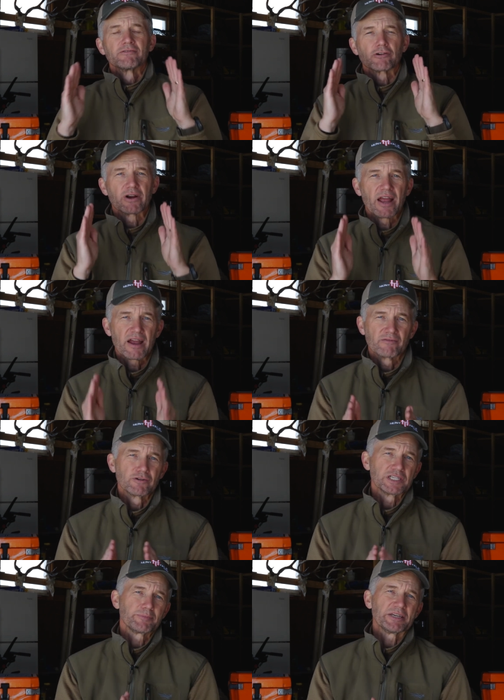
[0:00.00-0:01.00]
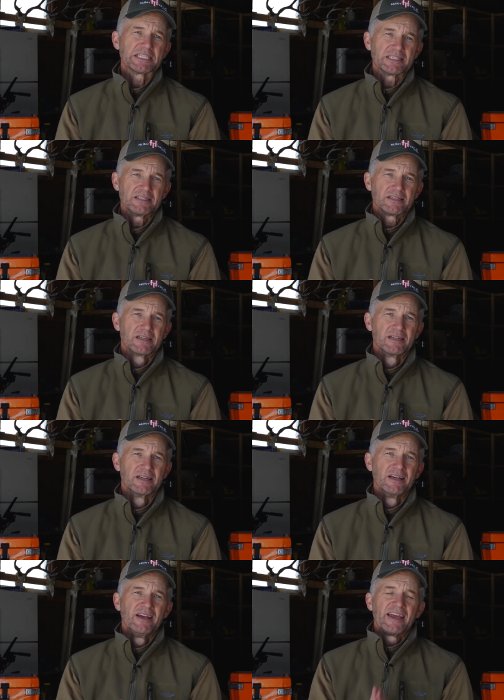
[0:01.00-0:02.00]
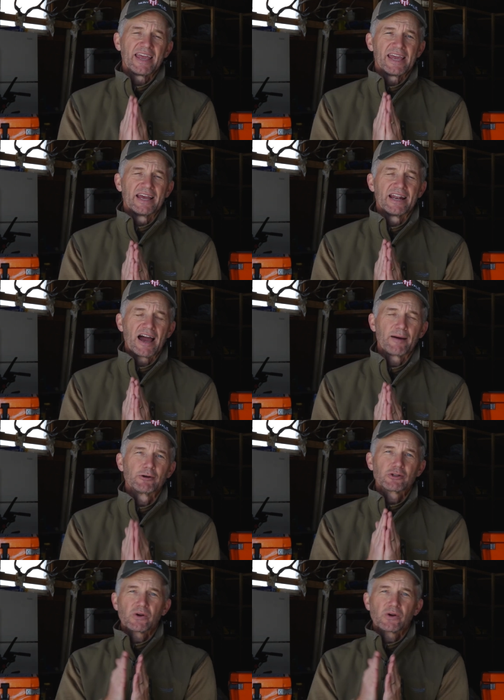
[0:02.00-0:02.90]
for every species. And I'm going